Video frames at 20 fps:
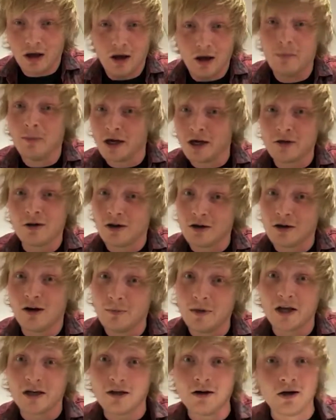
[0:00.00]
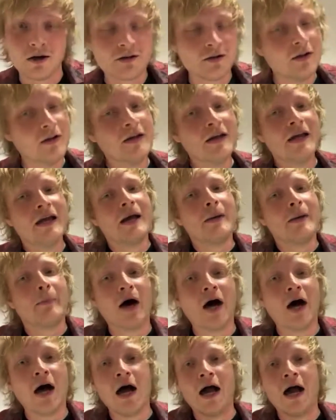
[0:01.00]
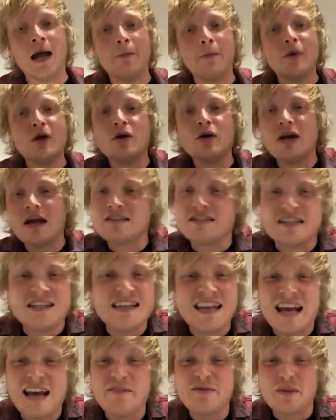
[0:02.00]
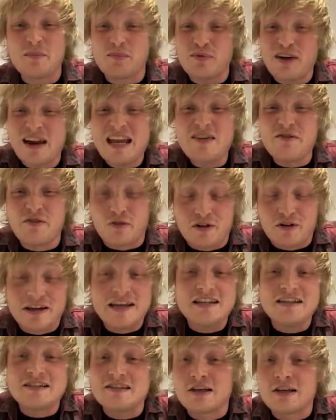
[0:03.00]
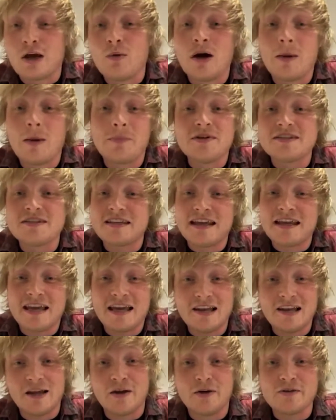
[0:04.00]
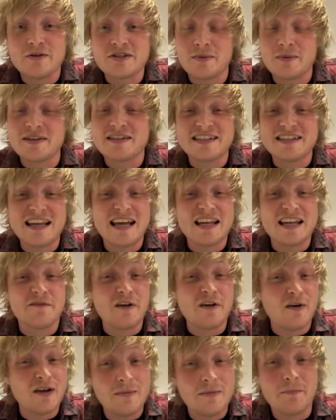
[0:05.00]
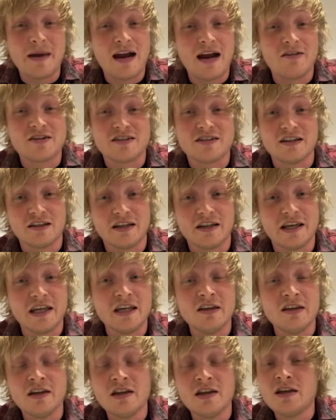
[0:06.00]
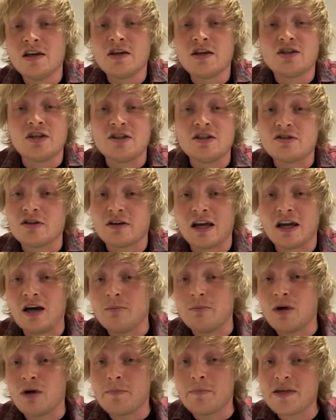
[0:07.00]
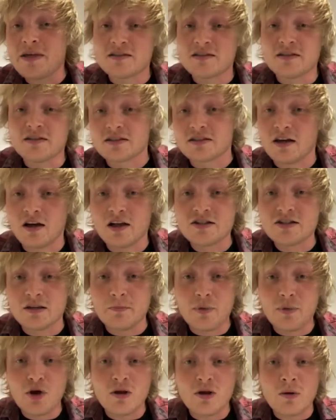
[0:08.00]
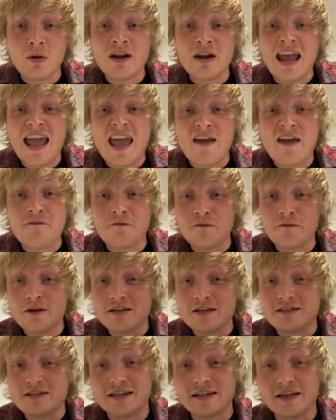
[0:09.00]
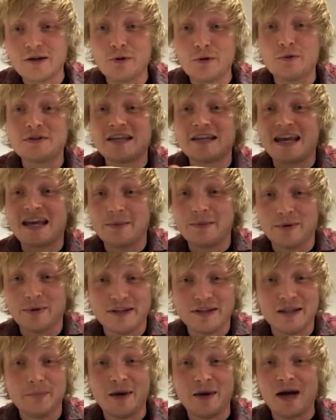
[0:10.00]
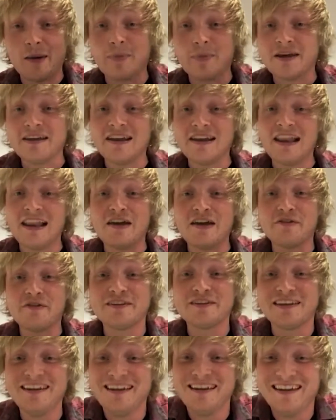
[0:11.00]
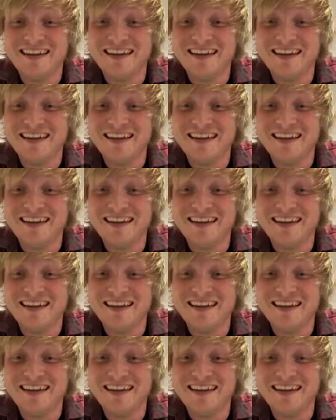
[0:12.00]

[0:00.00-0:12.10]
like, "Oh my god, oh my god," but didn't have the bravery to go up and say hello. So instead, very embarrassingly, she took out my business cards and put them on every single table in the pub and left.